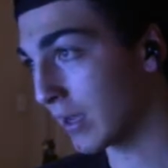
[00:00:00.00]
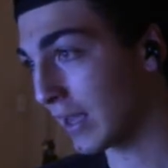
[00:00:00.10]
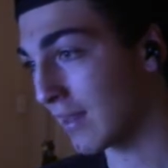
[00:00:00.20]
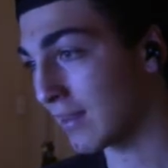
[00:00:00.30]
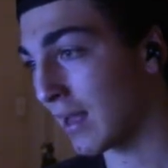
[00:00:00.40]

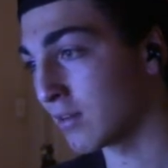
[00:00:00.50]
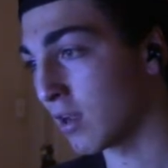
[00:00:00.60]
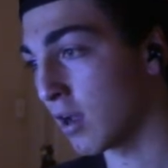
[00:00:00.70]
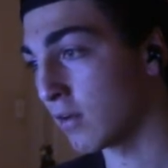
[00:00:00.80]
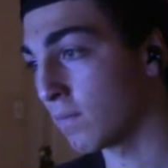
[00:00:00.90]
get that
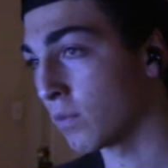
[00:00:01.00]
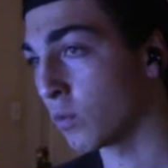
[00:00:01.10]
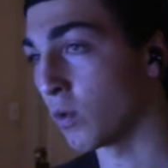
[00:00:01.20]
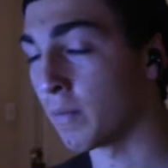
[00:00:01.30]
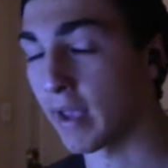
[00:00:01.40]
done,
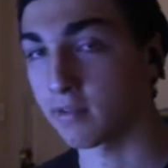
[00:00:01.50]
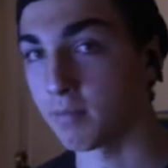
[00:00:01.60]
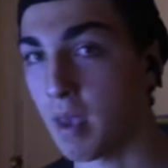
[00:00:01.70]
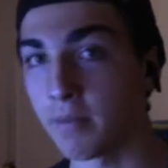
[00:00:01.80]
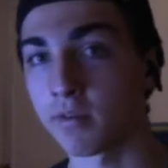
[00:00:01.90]
we make
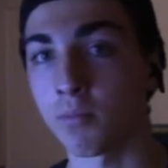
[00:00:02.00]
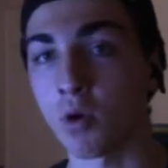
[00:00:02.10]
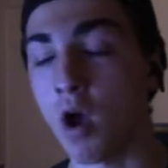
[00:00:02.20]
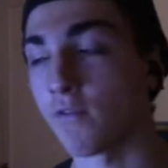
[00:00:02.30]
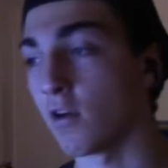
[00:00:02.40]
maybe some
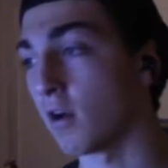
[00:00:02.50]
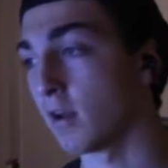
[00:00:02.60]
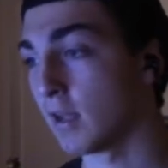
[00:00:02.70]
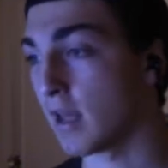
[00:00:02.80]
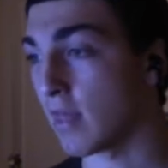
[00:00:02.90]
profit
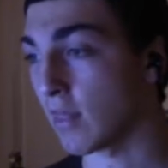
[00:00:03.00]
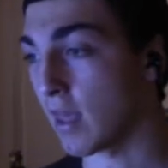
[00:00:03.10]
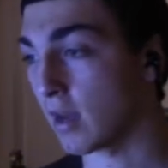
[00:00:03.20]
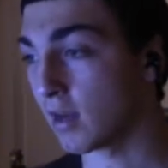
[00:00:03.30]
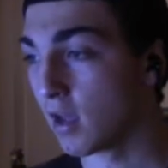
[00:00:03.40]
on it, and
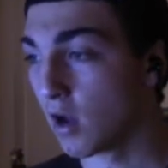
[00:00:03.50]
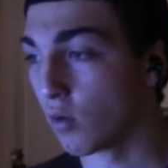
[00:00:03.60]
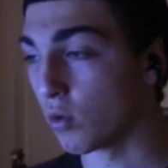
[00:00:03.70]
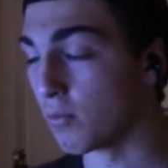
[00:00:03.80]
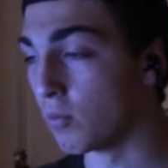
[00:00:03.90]
then
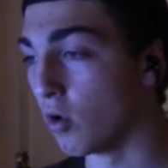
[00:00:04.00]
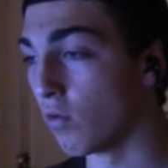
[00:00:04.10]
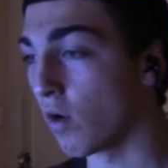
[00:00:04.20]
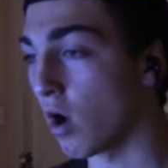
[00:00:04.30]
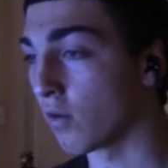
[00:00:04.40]
we
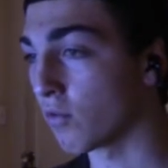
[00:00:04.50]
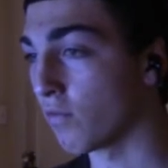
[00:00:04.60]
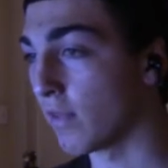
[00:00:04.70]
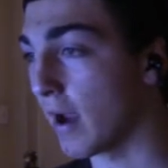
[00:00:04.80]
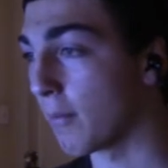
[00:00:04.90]
move on
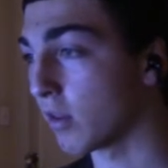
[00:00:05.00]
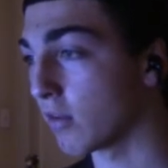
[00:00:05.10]
from there. But the